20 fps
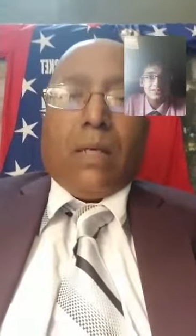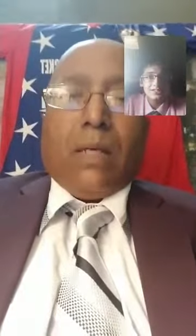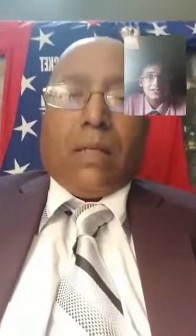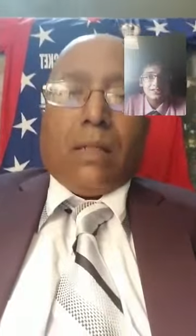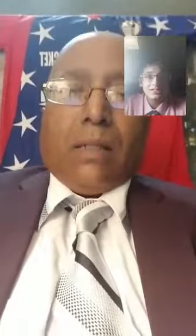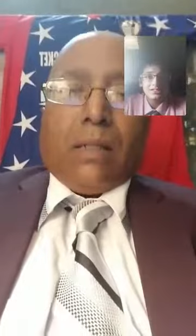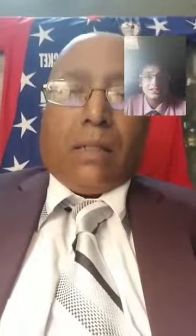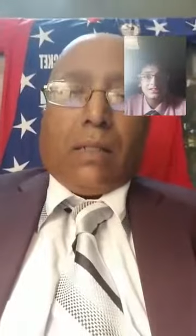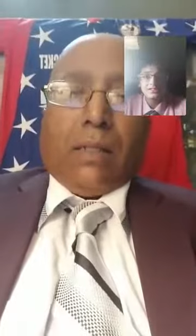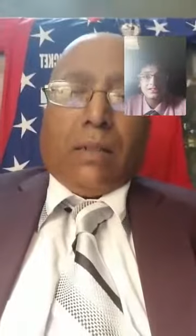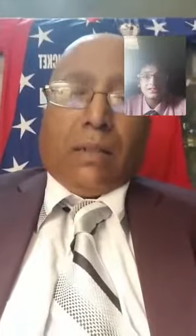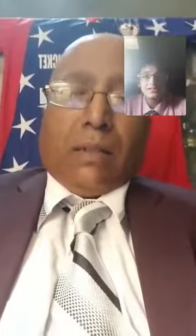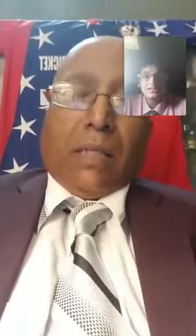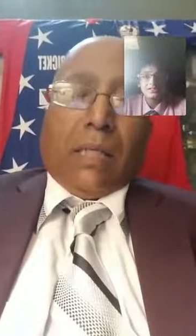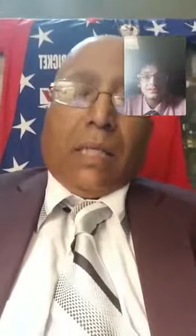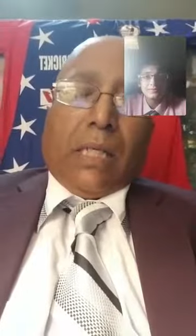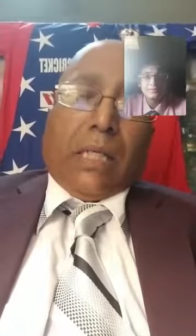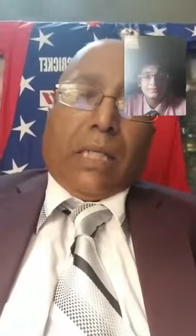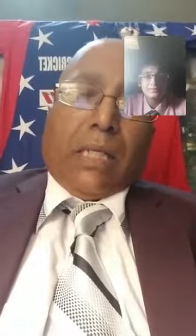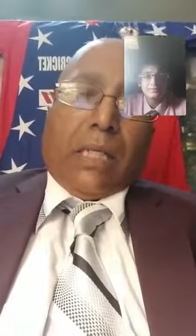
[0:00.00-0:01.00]
Good.
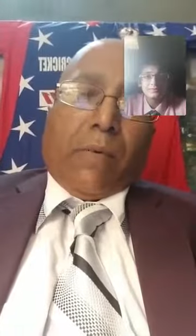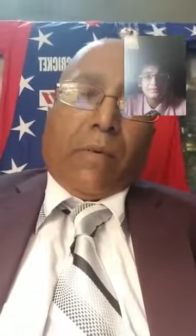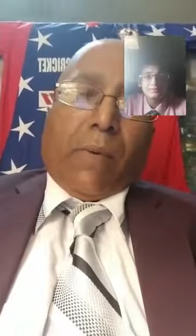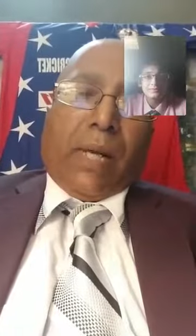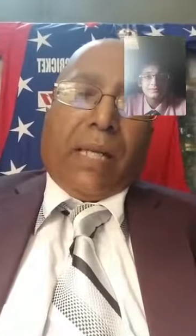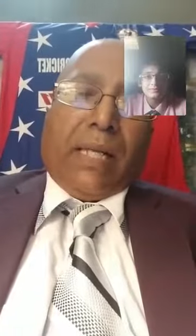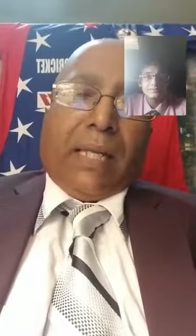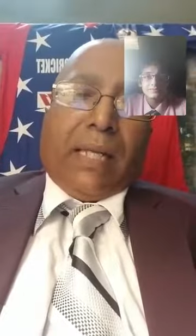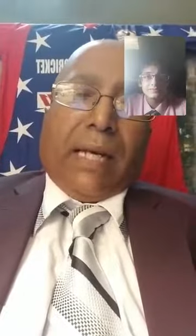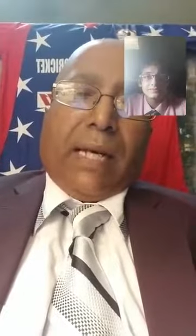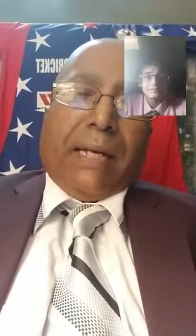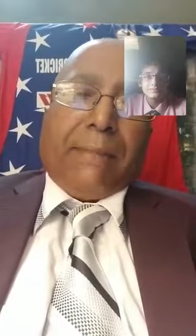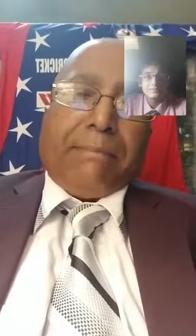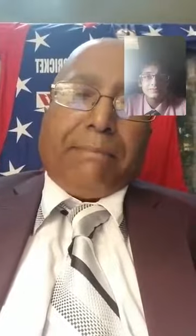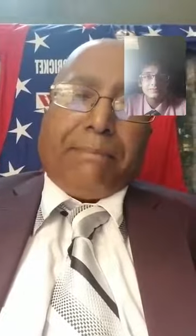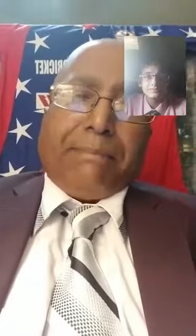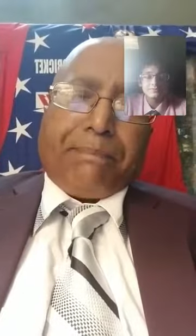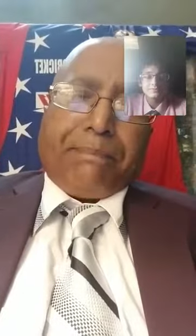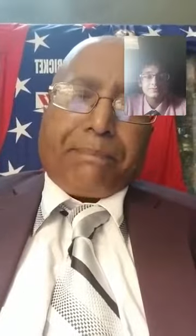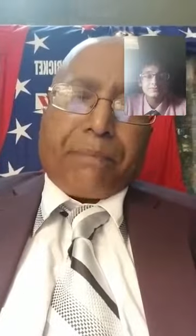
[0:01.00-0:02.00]
Well,
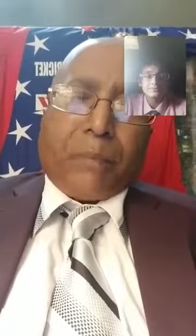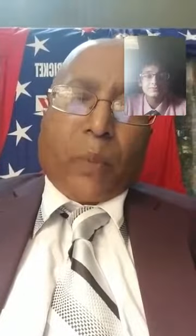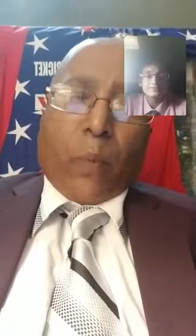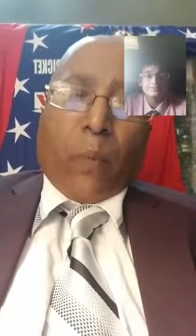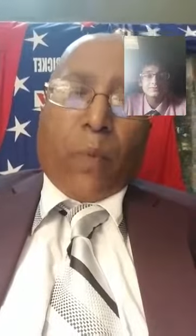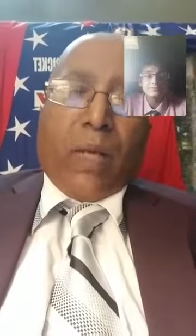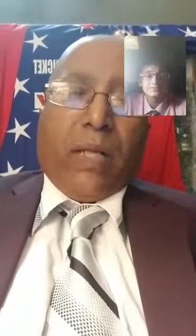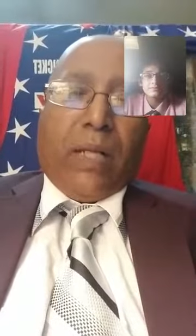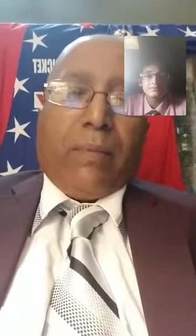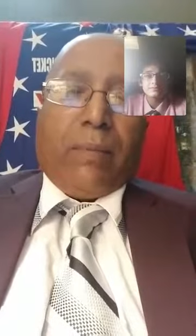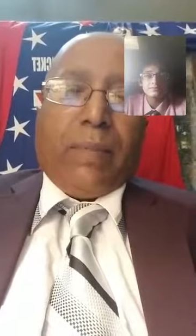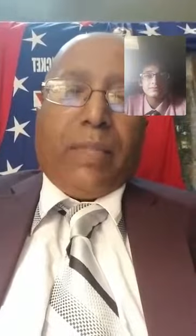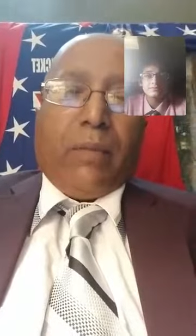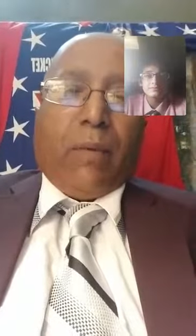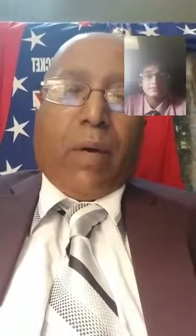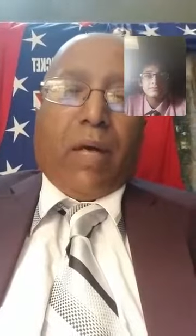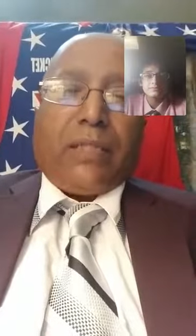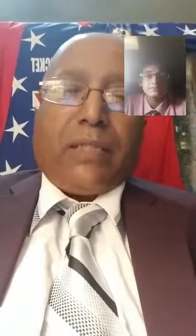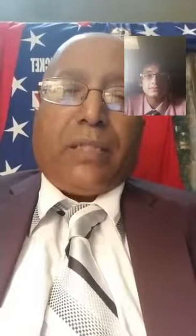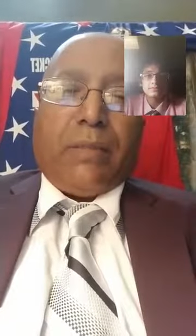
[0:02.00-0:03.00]
we'll be
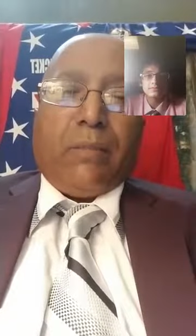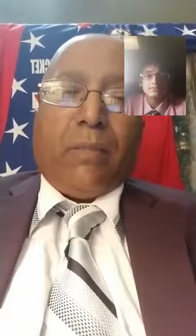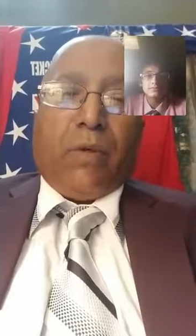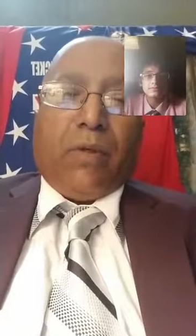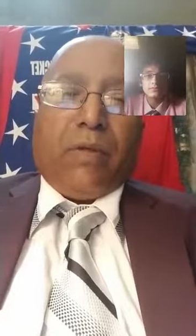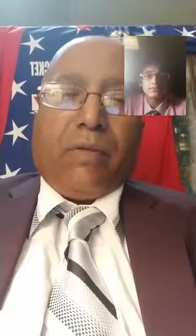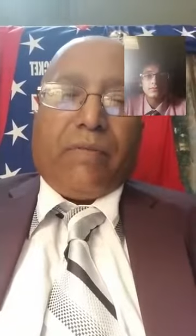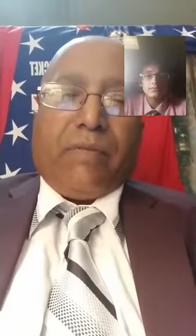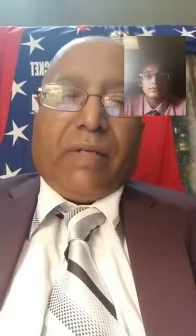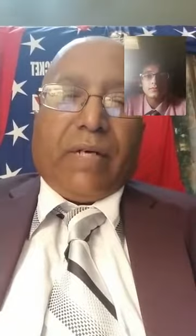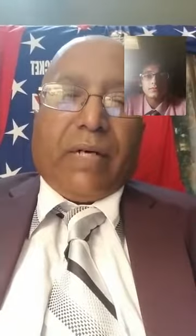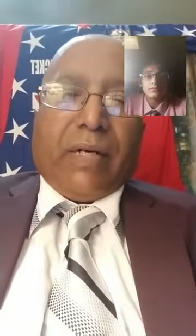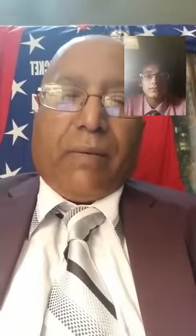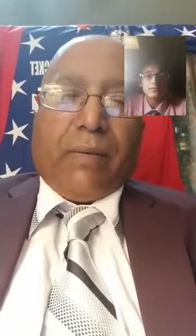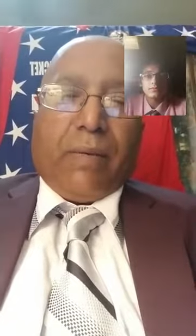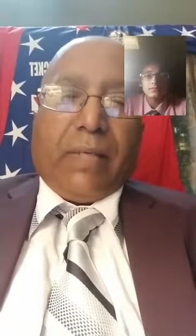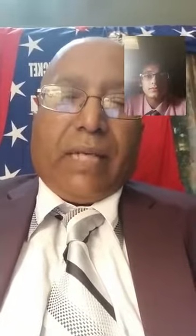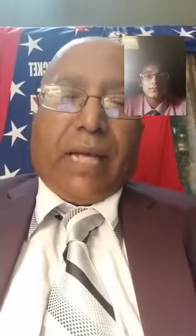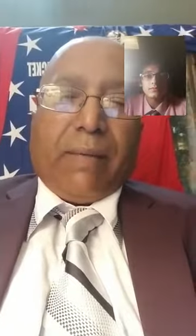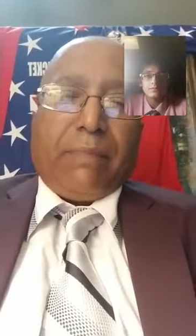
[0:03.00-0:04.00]
watching more of
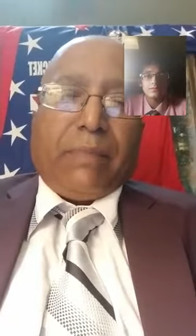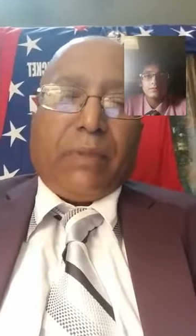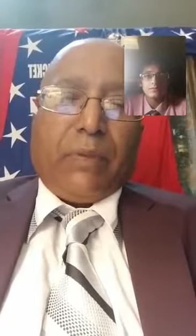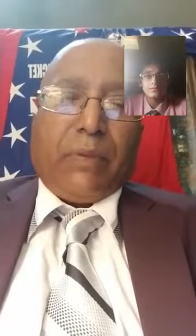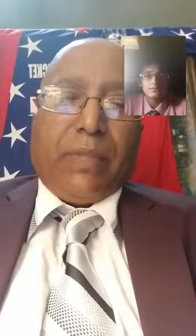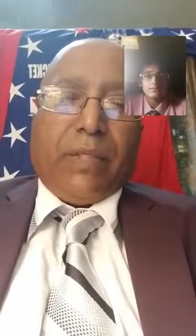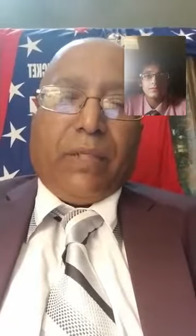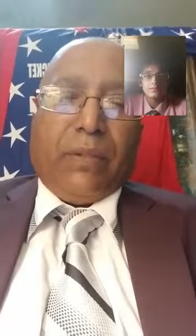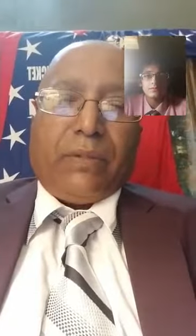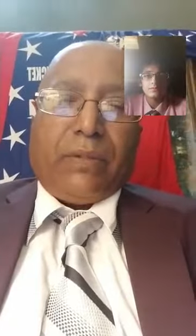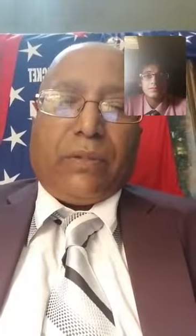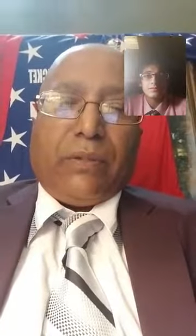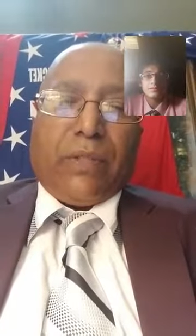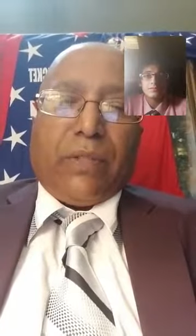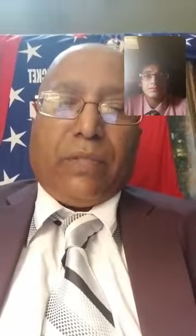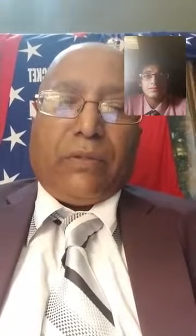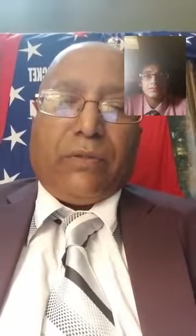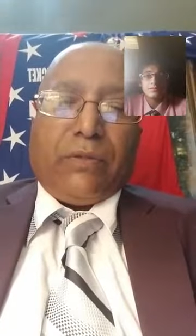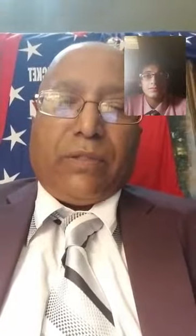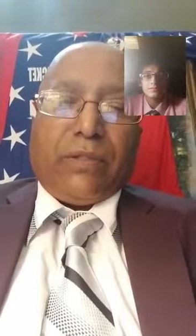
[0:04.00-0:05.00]
what happens with those two
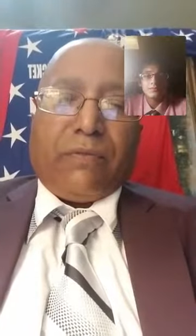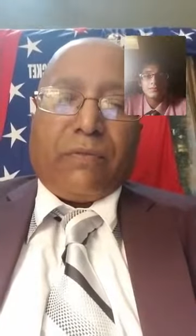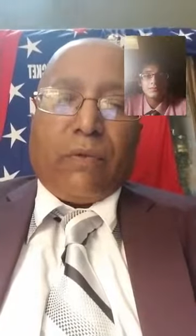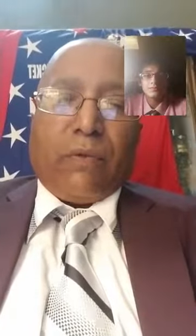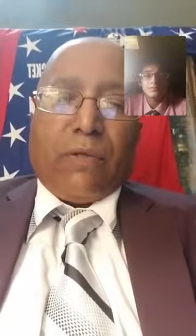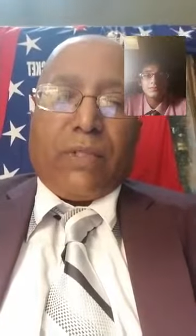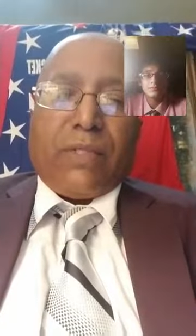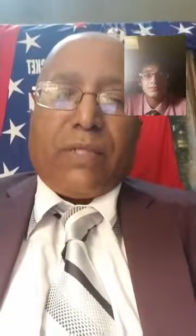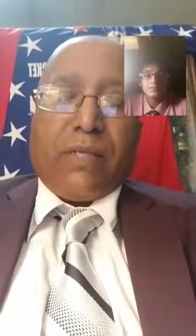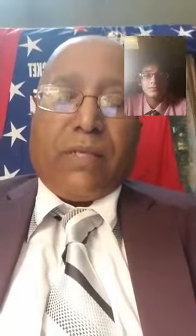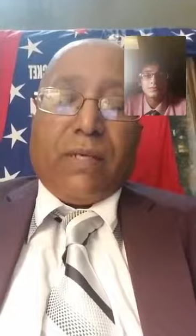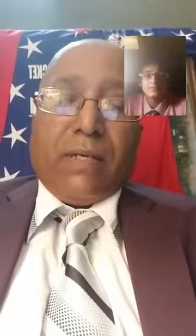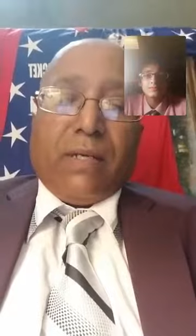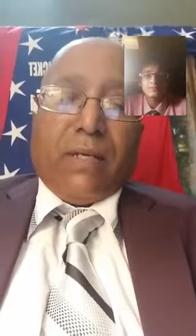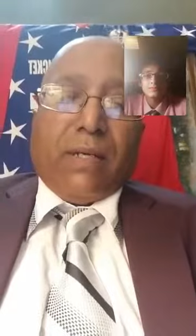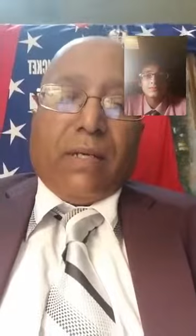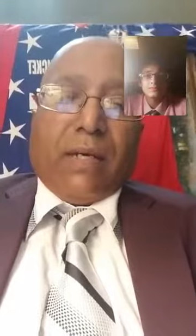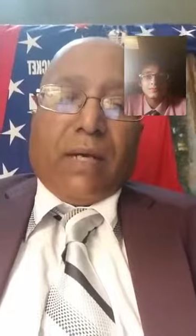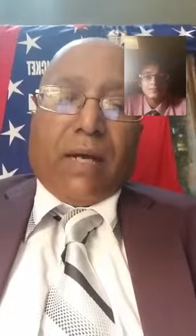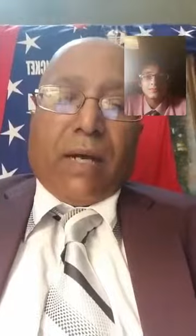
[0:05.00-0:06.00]
countries, of course.
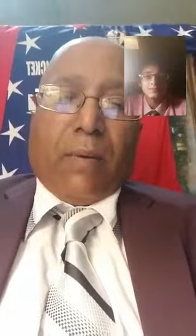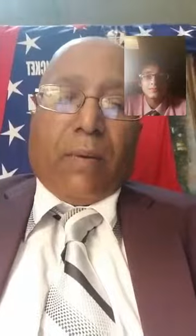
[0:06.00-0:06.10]
I want